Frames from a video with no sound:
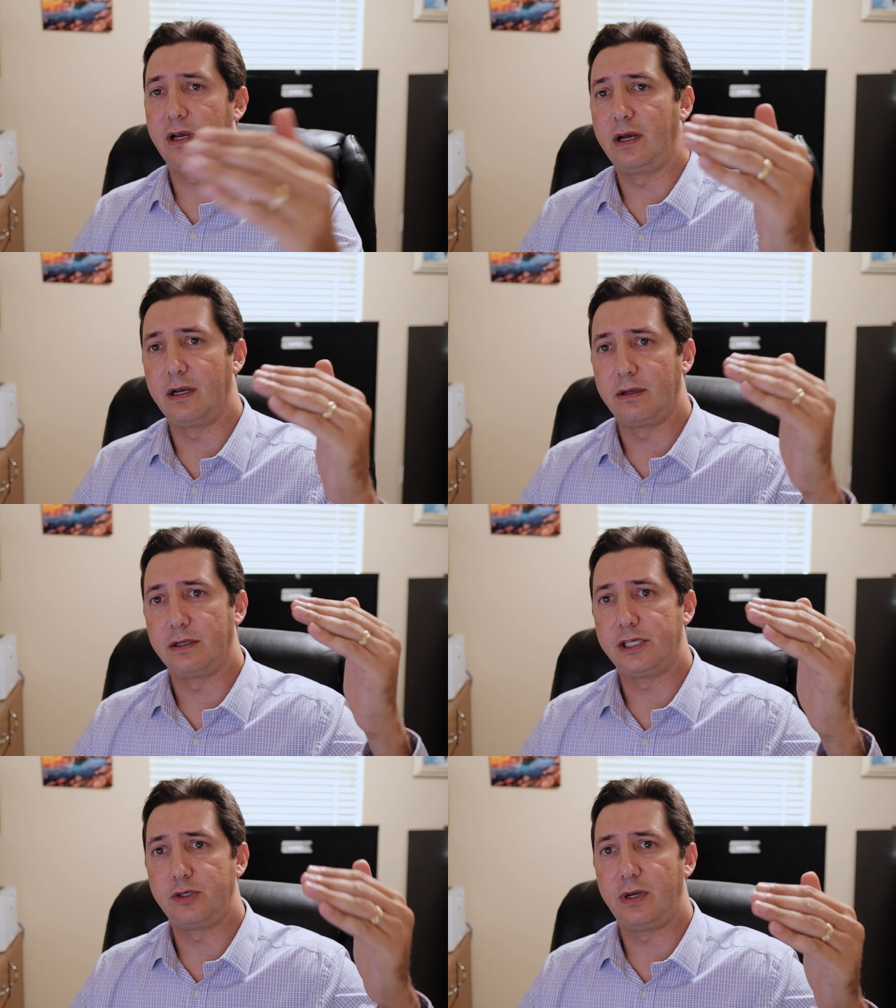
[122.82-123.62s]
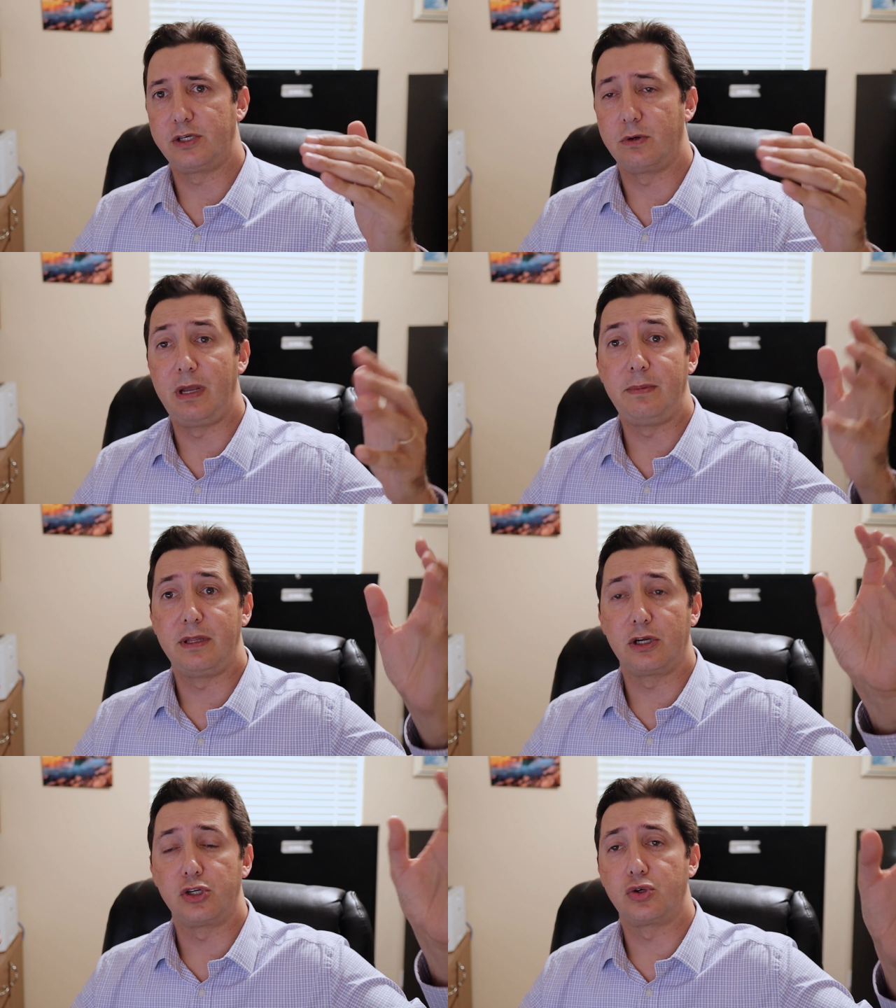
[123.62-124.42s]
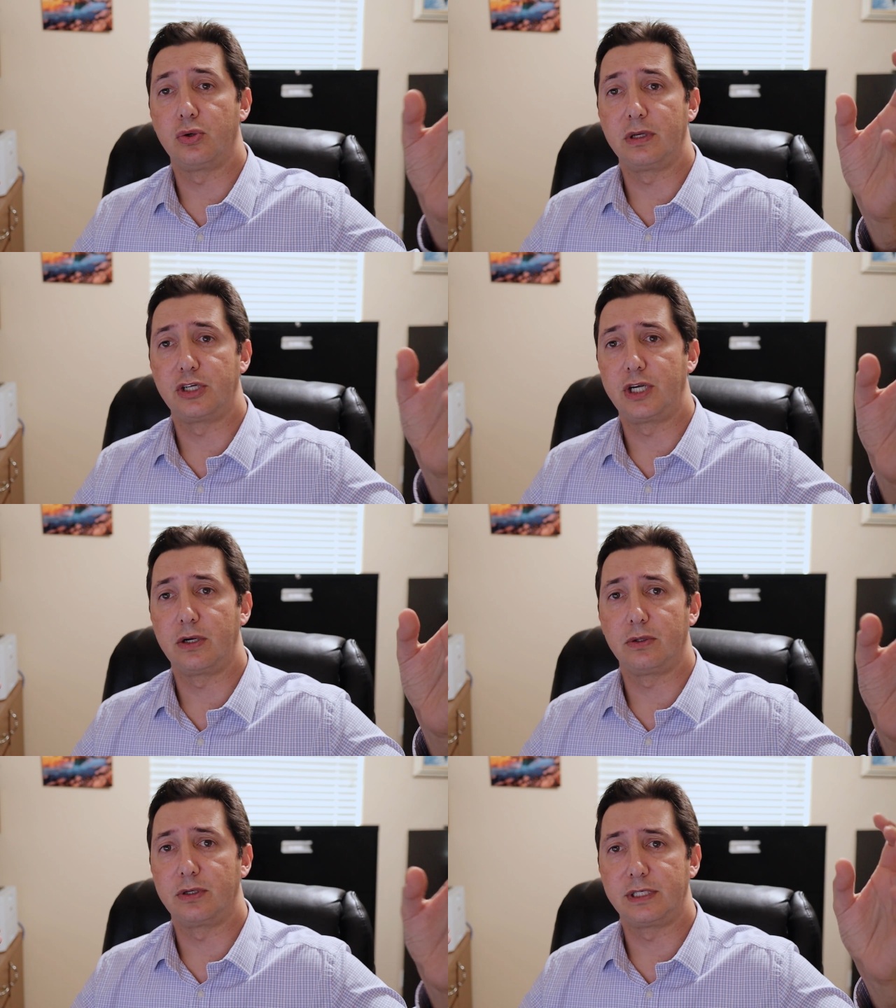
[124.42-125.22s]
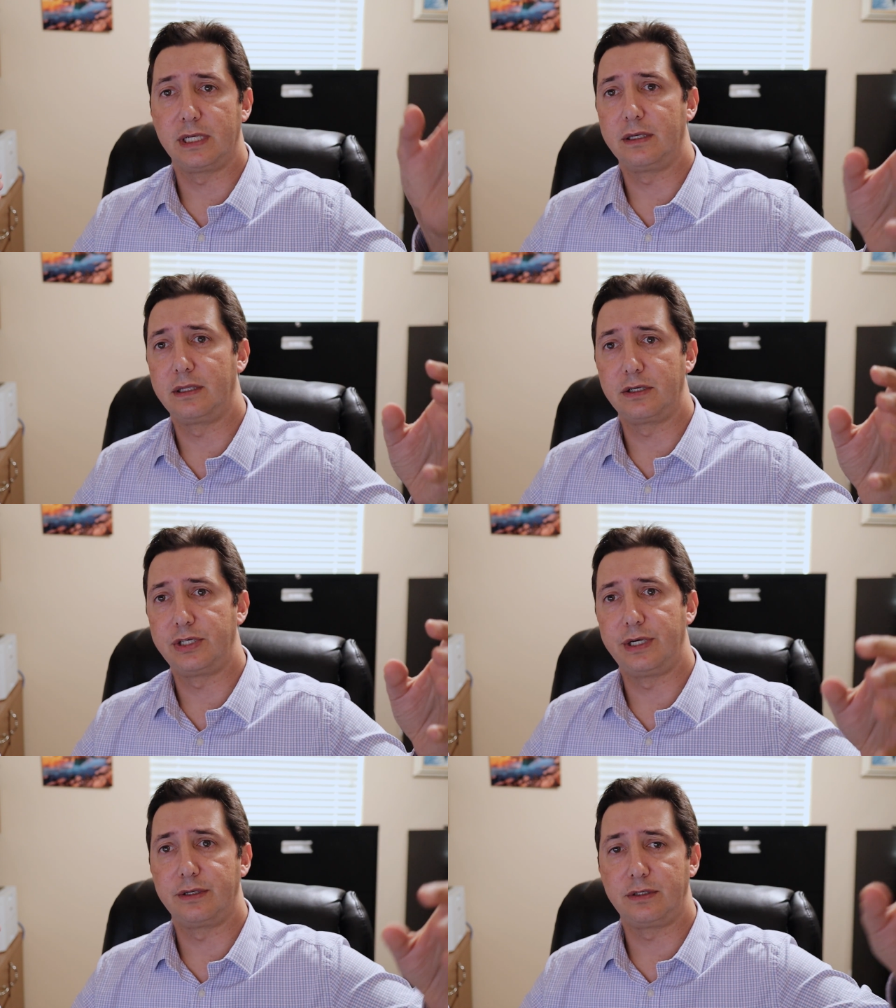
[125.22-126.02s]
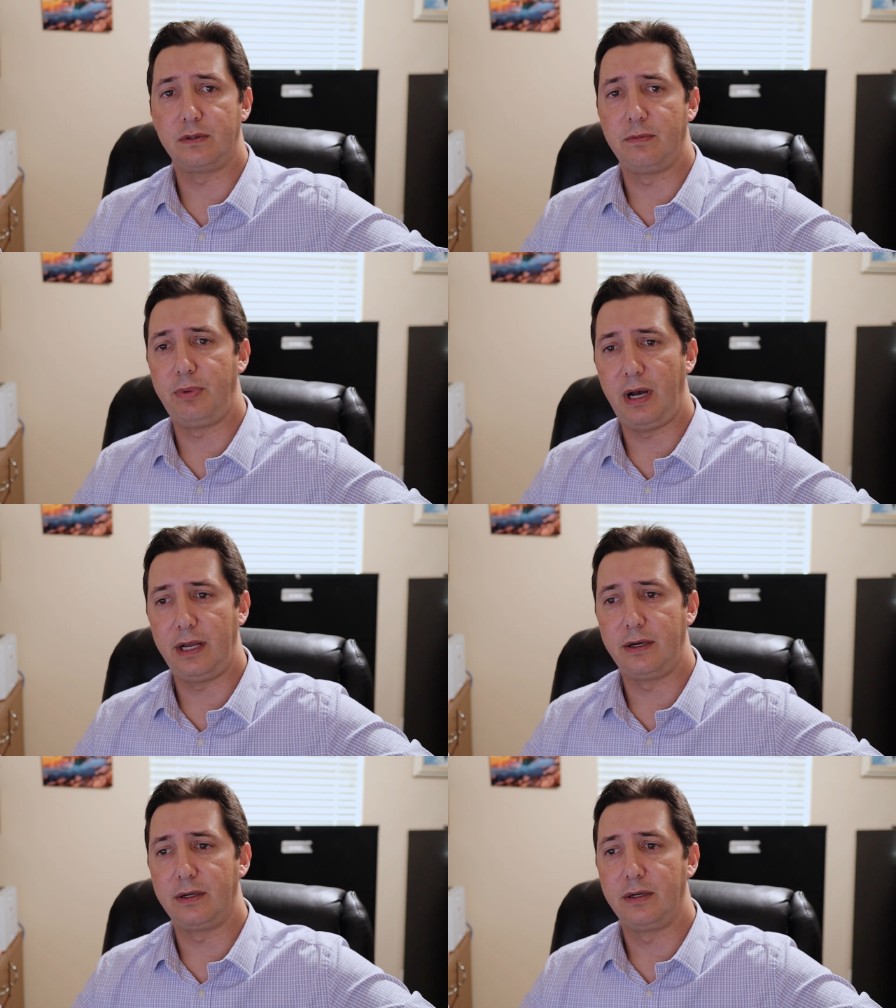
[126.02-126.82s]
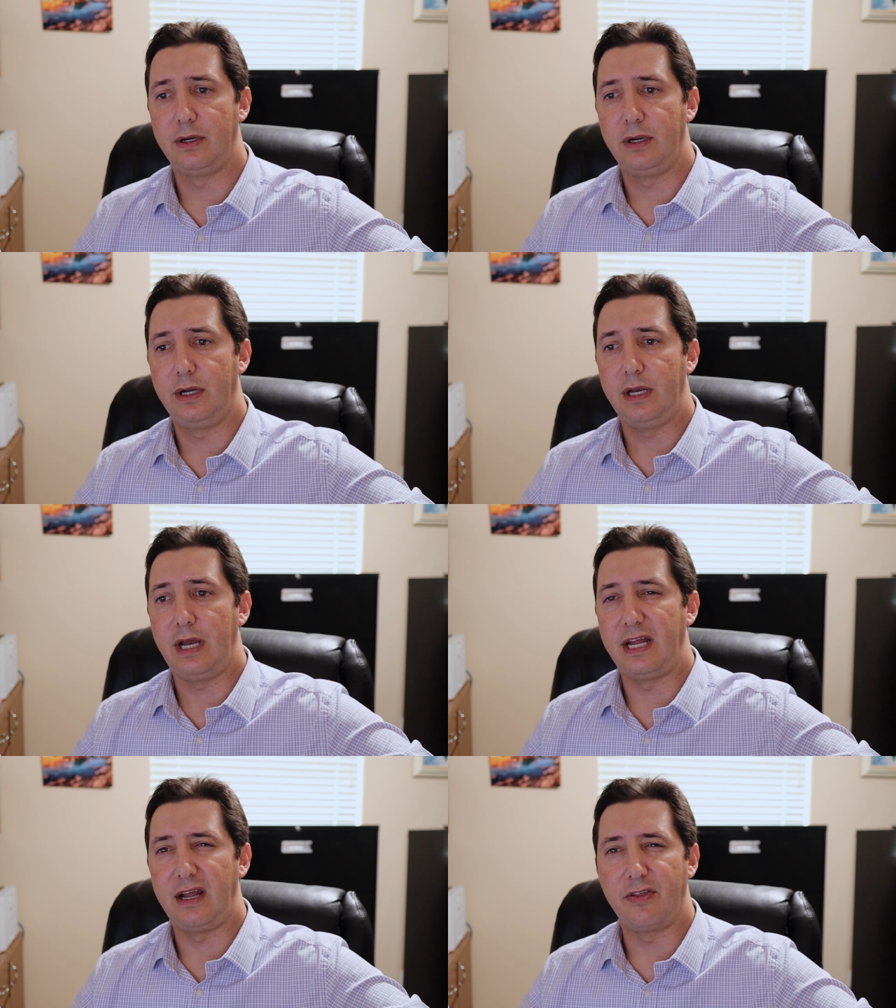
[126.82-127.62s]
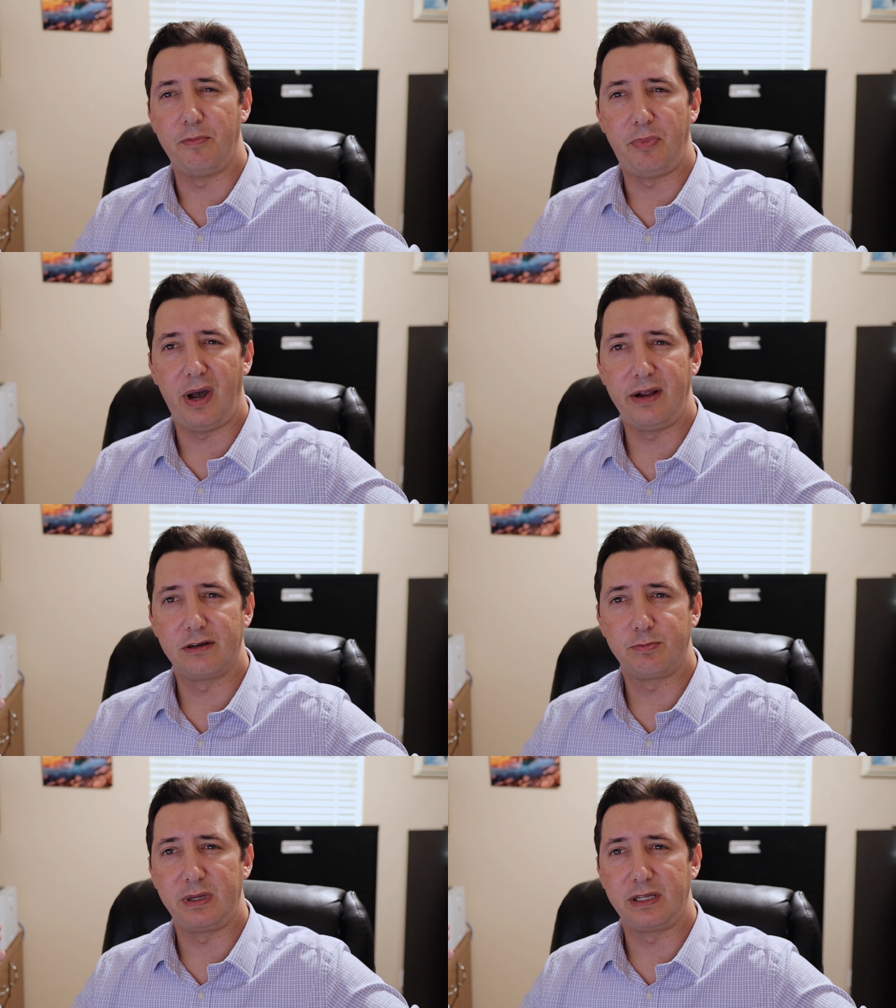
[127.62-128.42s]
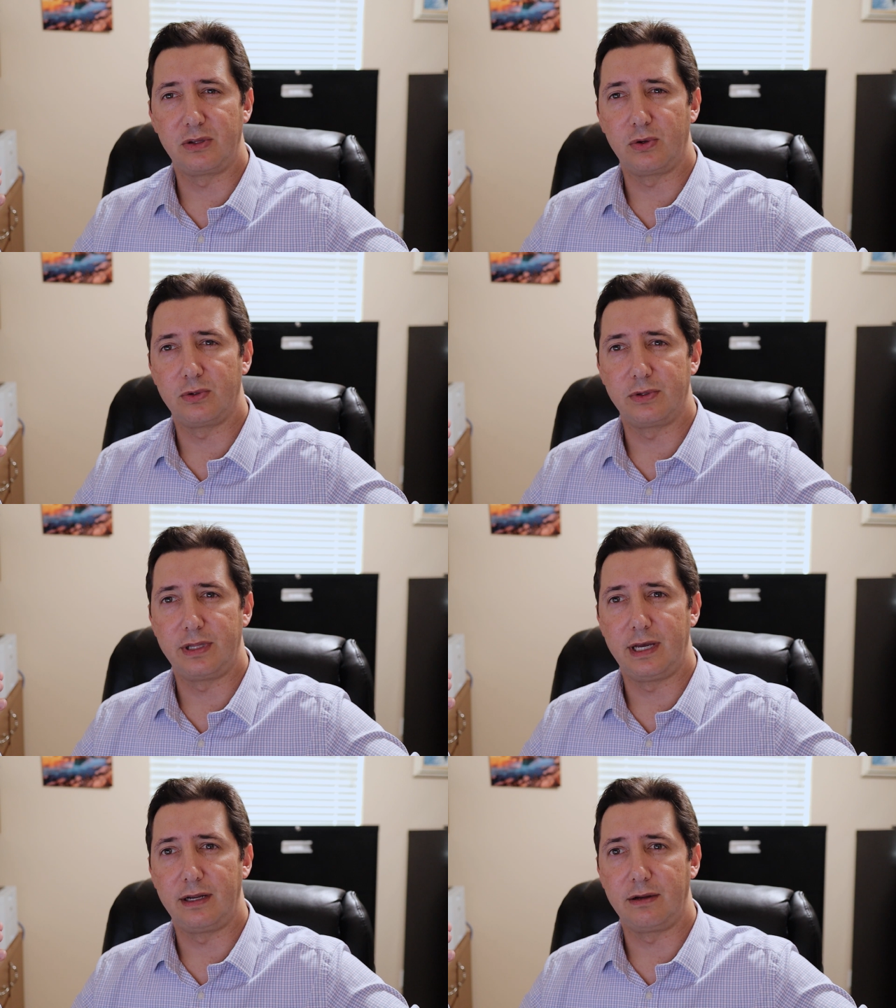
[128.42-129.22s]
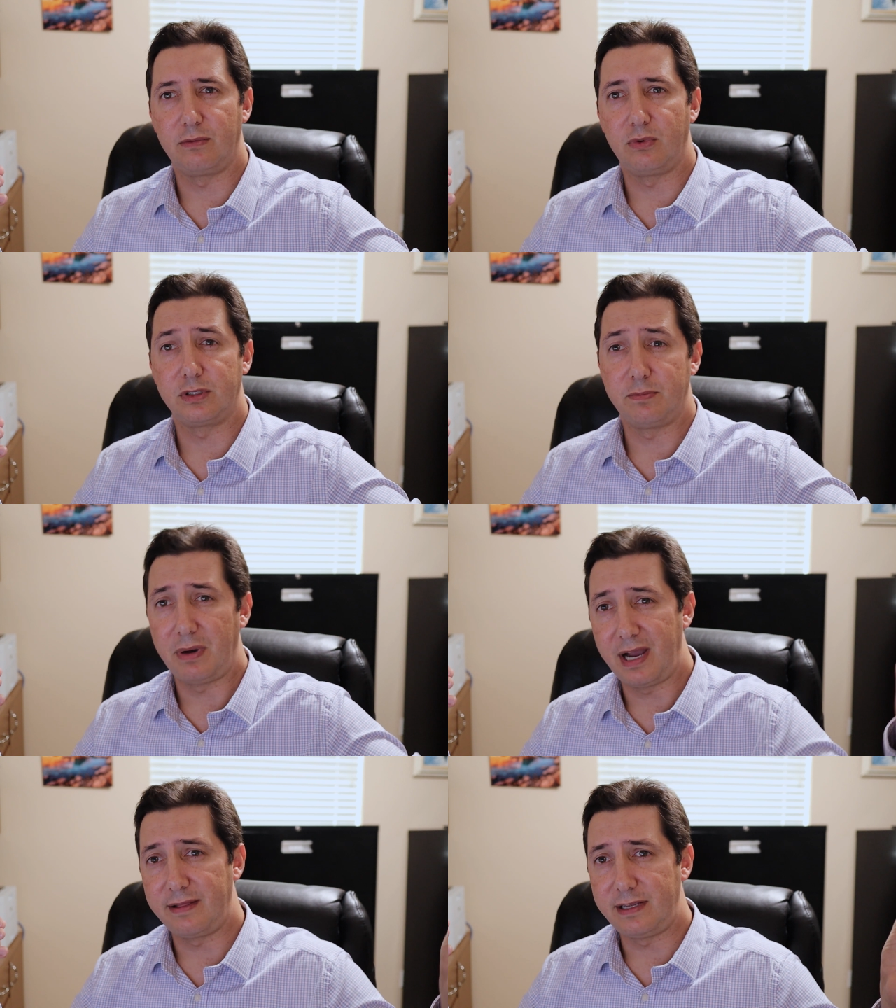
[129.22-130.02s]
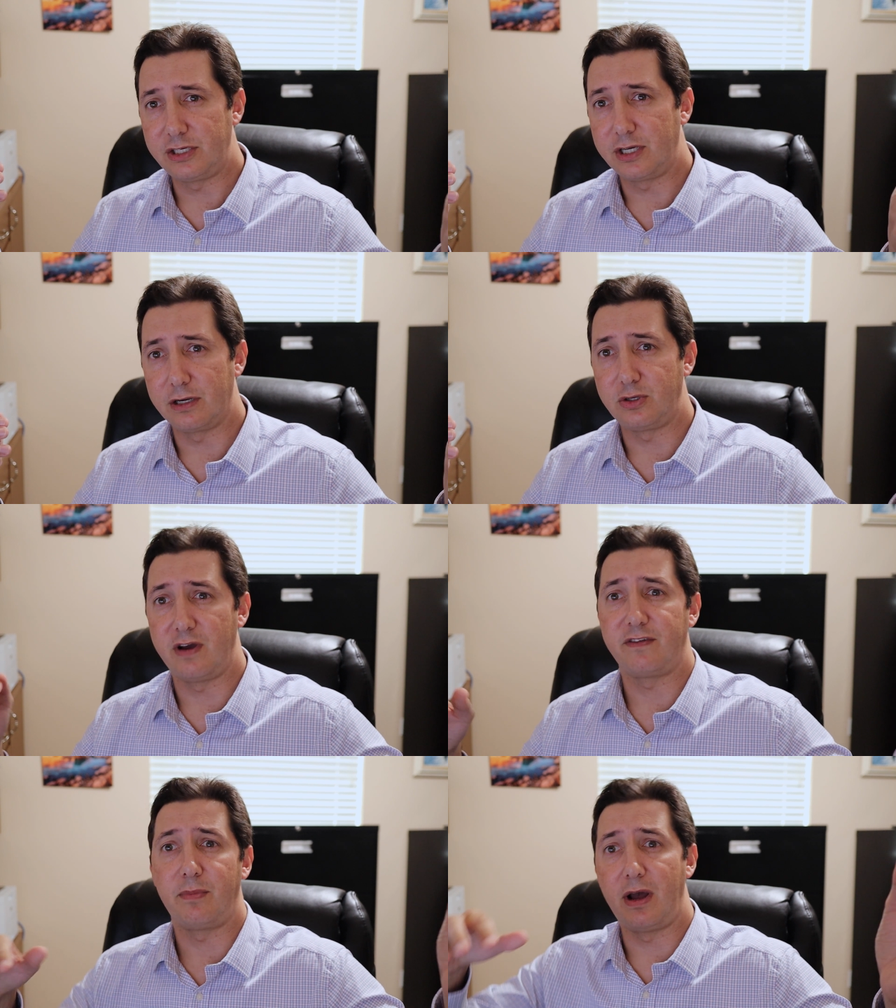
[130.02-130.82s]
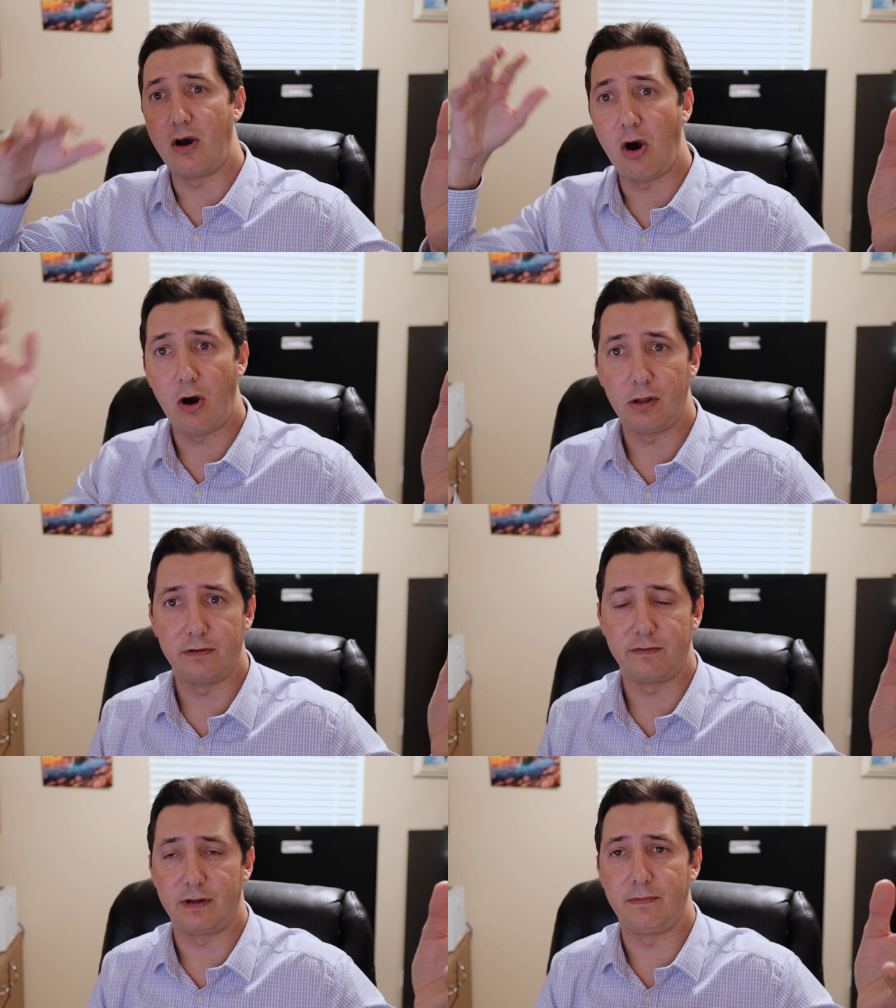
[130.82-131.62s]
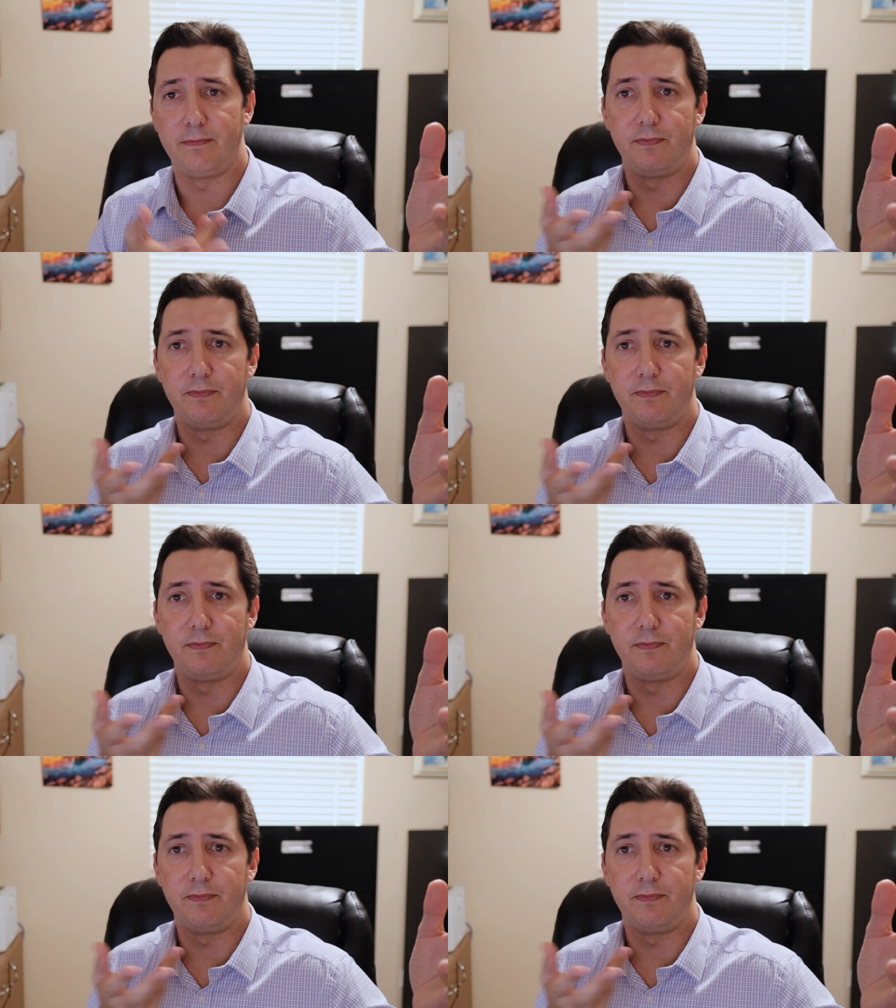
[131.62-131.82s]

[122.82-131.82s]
a situation where maybe the controlling shareholder is selling their shares to a buyer. And now the buyer is being told that, well, to buy these shares, you have to buy all of them.